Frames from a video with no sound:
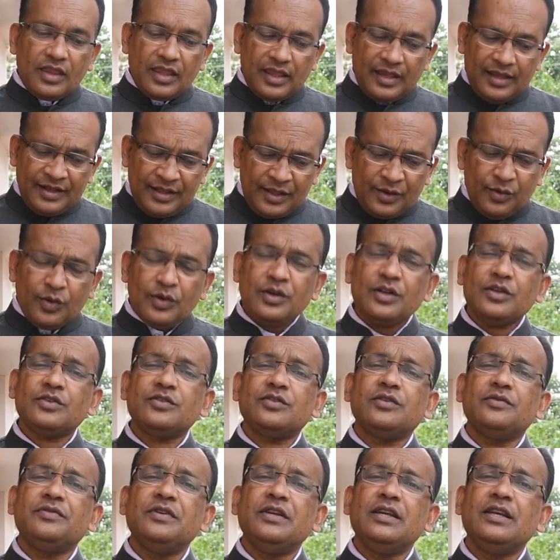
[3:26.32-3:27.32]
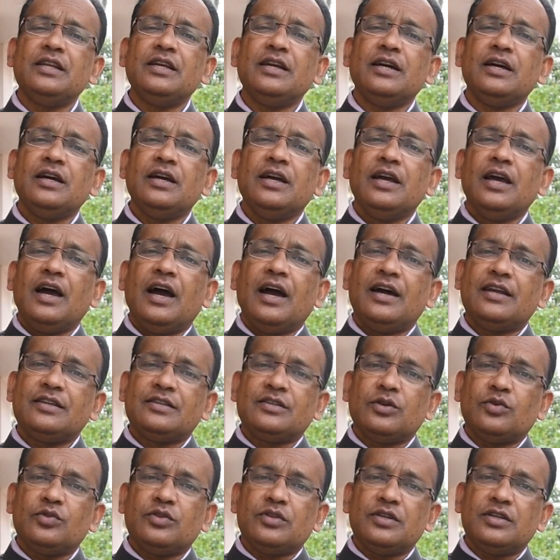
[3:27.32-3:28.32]
in the context of India and
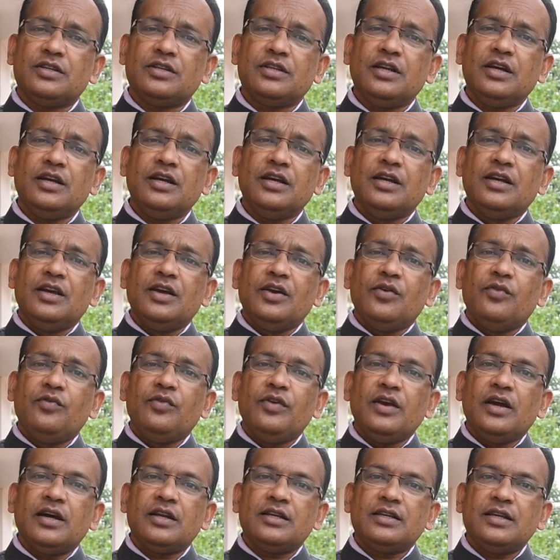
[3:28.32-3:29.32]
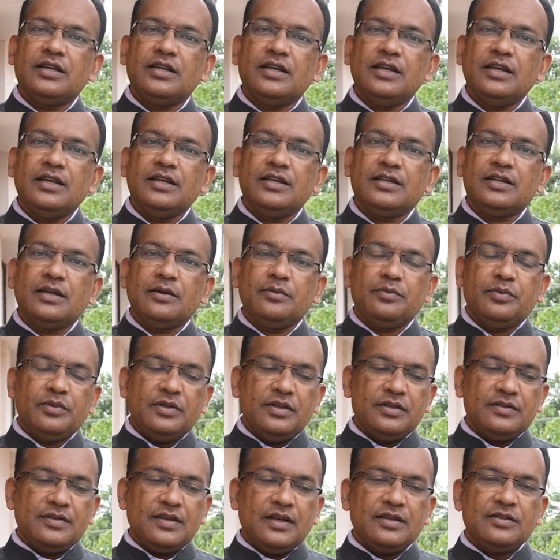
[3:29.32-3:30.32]
South Asia, we are taking it up,
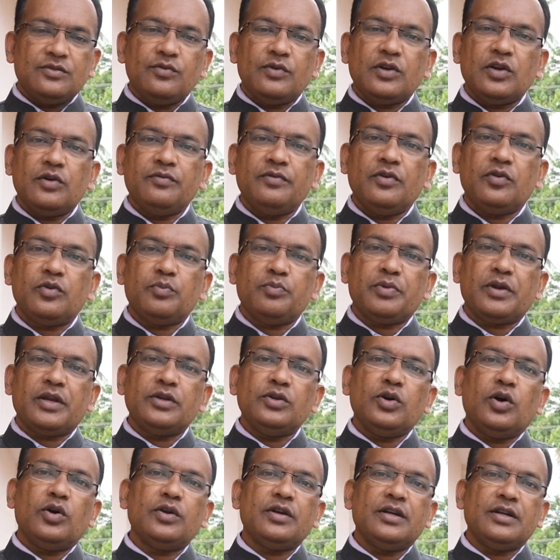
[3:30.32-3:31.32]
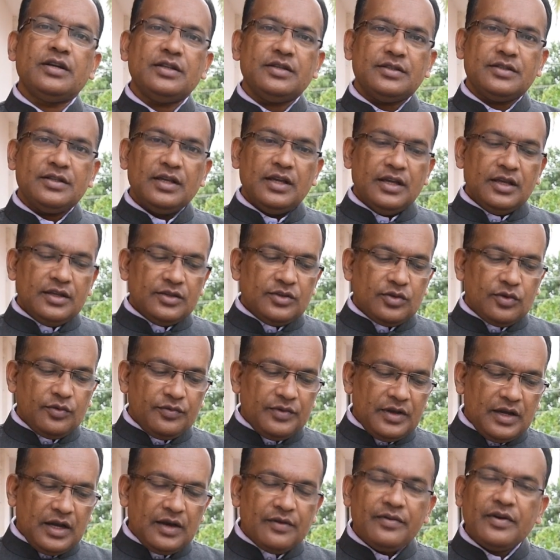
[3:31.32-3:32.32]
this as one of our priorities. So,
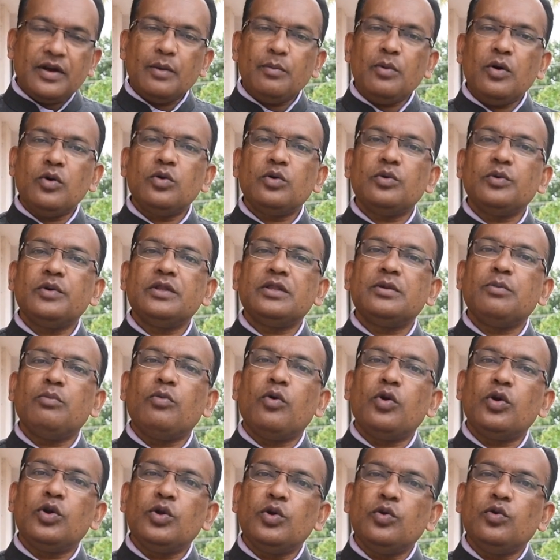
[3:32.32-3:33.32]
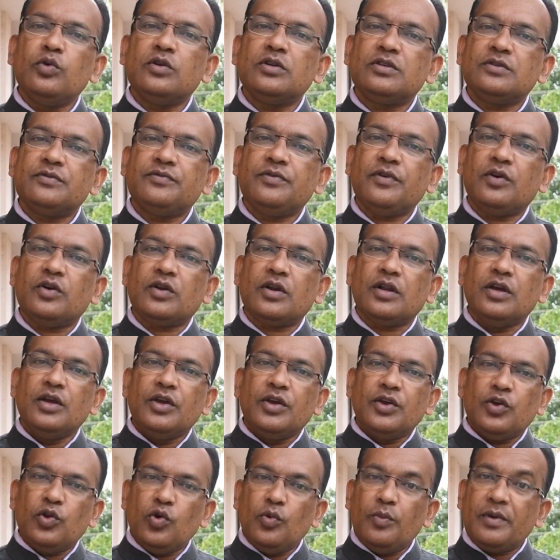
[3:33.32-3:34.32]
we have come out with modules for
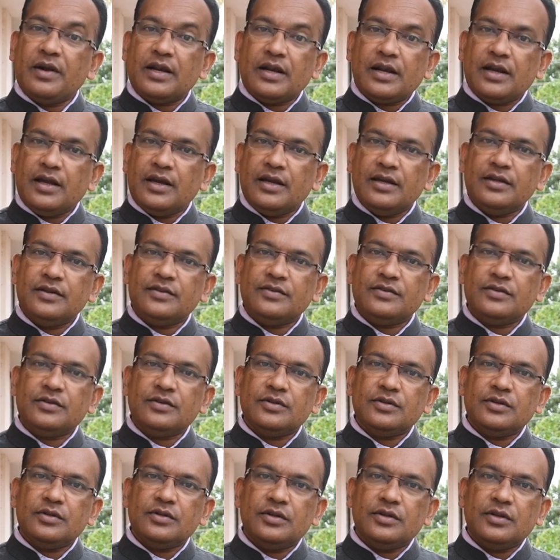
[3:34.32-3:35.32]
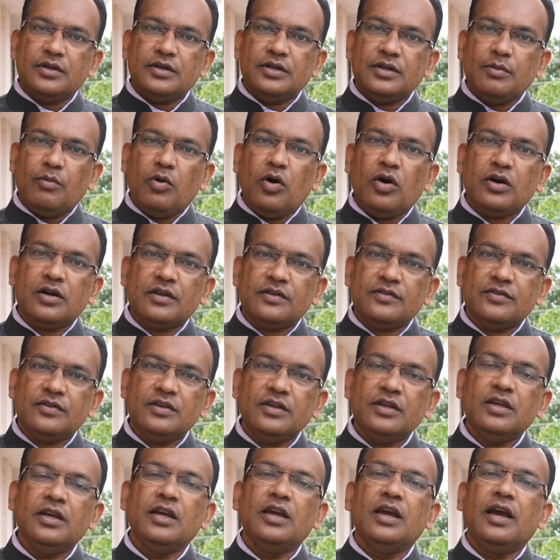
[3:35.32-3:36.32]
human rights,
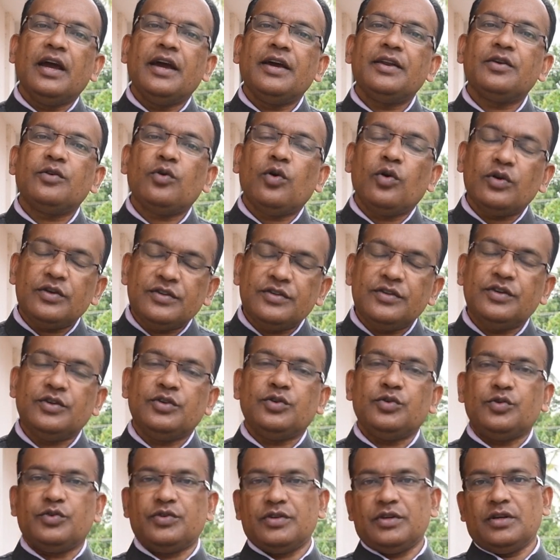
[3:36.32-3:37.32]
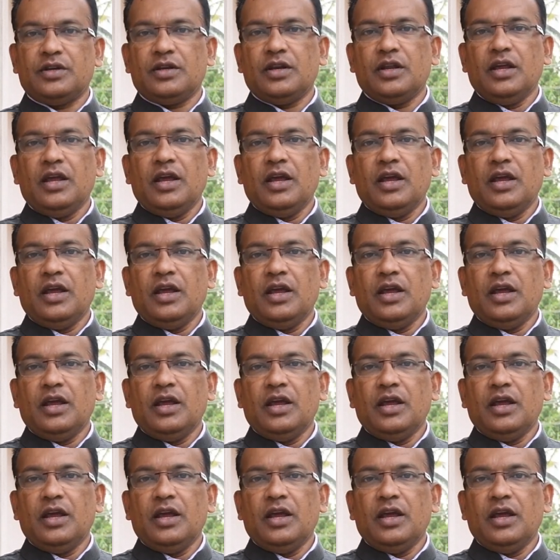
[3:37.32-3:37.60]
democracy, and constitution.